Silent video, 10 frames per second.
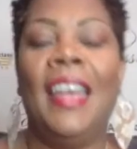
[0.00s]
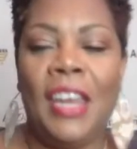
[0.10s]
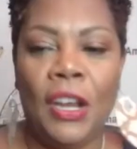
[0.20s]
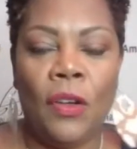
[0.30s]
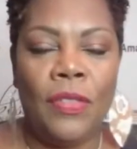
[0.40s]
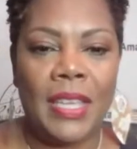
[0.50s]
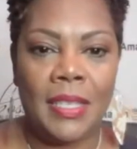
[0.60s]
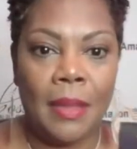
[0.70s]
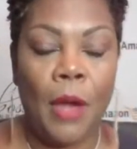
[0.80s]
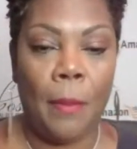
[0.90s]
You know, this
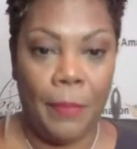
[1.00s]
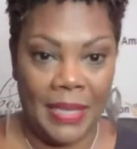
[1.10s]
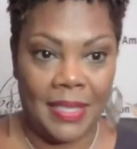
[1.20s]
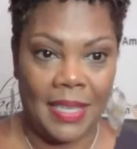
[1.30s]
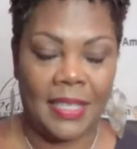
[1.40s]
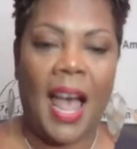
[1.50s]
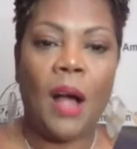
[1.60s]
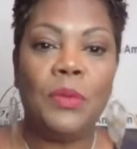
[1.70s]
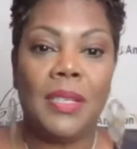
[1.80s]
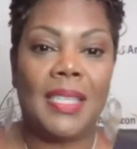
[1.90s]
is about business,
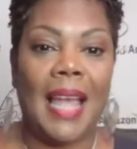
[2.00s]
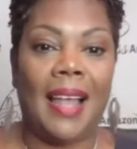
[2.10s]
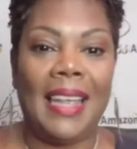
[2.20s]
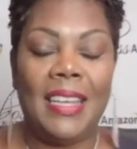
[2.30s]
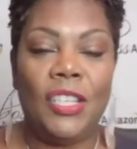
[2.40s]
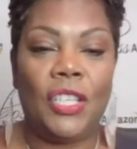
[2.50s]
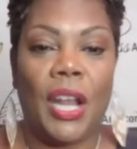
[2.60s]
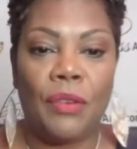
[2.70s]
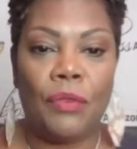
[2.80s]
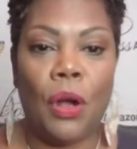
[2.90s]
how to sell in
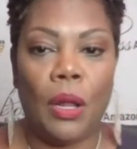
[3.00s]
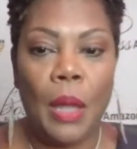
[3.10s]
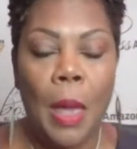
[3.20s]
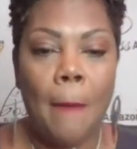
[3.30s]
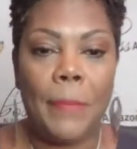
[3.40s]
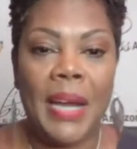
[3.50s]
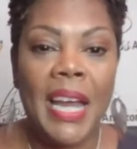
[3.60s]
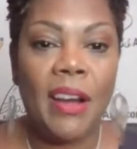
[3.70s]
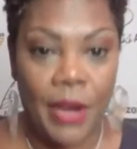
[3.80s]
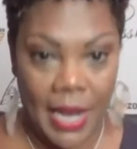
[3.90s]
general,
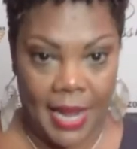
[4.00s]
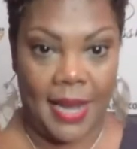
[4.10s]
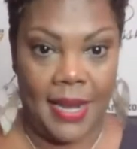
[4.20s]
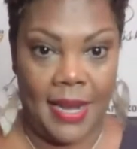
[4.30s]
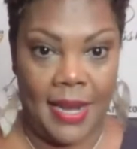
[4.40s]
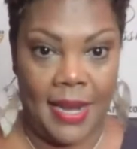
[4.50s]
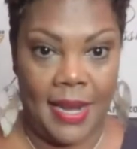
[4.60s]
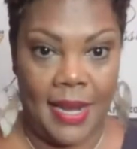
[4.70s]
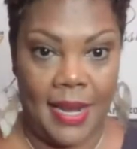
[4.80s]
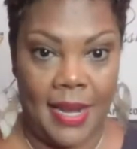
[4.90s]
period.
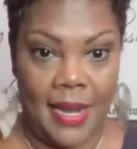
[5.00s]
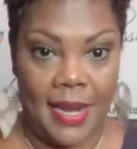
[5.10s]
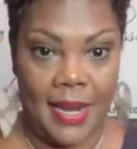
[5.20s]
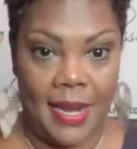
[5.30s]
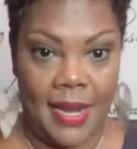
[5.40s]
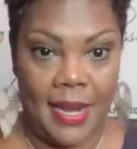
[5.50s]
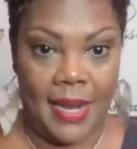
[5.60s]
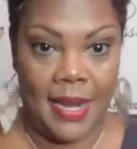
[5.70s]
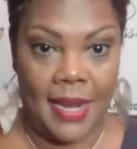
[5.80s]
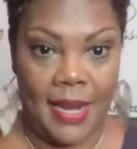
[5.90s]

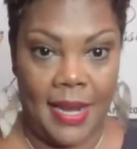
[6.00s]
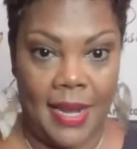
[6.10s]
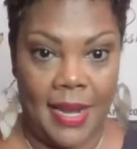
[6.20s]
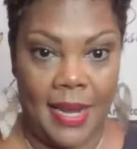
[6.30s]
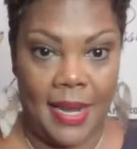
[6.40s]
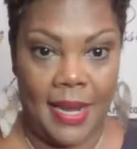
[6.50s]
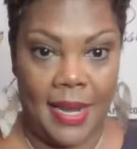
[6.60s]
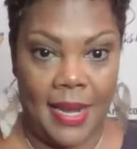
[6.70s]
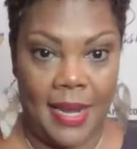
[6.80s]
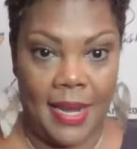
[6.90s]
Online, have your own
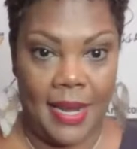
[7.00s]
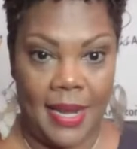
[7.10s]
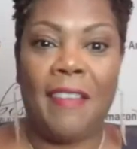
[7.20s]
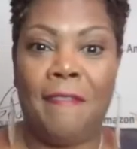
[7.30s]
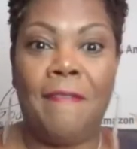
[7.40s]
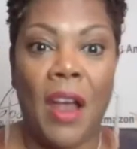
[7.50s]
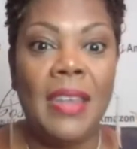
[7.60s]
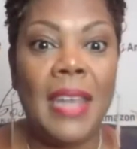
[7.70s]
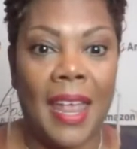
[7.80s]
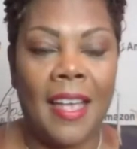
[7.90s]
business, how to get
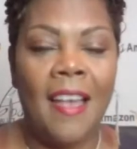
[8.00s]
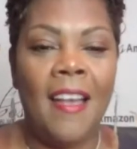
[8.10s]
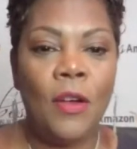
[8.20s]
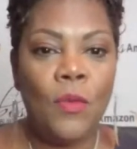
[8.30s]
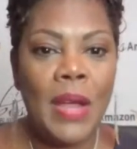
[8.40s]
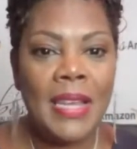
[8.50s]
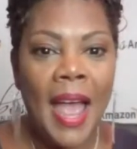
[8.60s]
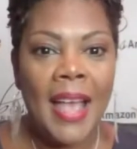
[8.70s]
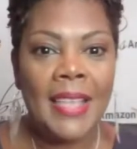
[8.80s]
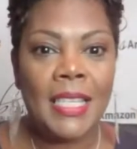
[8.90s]
funding with
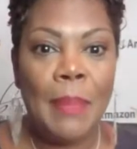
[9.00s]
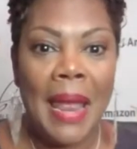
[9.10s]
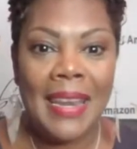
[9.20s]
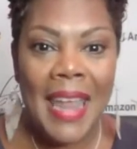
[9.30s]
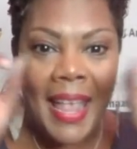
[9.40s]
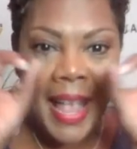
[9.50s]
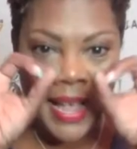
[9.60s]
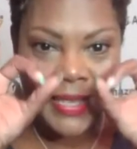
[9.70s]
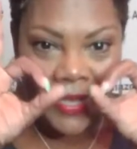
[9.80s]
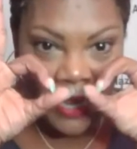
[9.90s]
spending
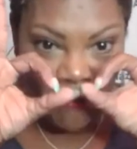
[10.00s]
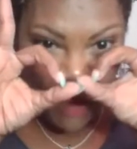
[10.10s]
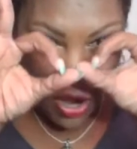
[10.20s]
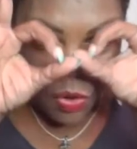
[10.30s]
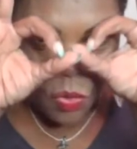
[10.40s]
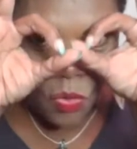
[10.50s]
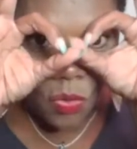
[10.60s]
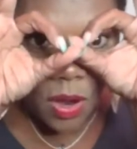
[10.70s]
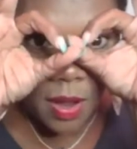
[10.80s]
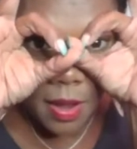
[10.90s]

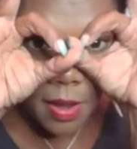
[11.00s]
zero